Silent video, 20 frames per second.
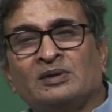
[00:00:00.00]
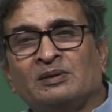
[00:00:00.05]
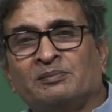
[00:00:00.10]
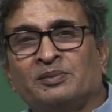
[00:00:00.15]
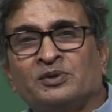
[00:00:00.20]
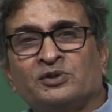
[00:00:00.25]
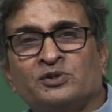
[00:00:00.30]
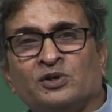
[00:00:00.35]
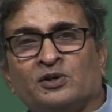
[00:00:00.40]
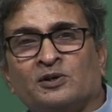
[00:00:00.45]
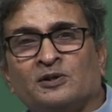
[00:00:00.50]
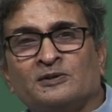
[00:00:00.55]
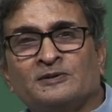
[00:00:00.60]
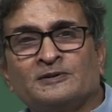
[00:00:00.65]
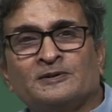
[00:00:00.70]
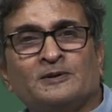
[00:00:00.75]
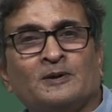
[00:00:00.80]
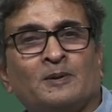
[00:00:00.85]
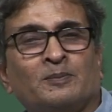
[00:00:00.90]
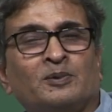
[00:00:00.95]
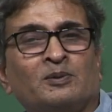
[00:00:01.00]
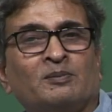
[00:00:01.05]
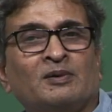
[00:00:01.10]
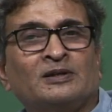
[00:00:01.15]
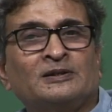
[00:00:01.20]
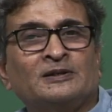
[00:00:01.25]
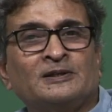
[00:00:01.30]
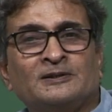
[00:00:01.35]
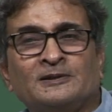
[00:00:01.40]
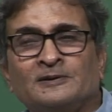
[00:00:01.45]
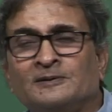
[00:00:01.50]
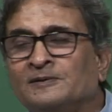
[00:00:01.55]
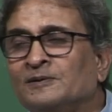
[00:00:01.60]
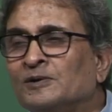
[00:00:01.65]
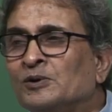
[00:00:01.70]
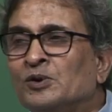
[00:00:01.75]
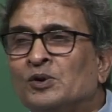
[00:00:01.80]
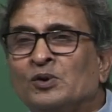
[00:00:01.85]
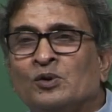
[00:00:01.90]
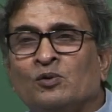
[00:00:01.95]
temperatures and optimization
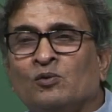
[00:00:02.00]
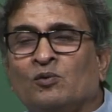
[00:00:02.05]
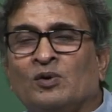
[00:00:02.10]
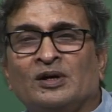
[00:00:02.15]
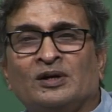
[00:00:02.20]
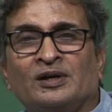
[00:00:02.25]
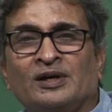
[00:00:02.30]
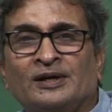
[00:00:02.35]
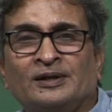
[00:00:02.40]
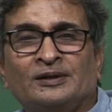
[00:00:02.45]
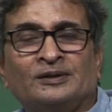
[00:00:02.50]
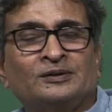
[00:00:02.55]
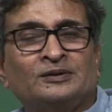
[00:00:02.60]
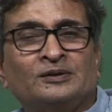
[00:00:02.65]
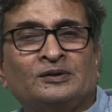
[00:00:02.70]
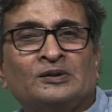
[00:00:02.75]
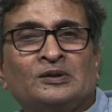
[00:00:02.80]
one can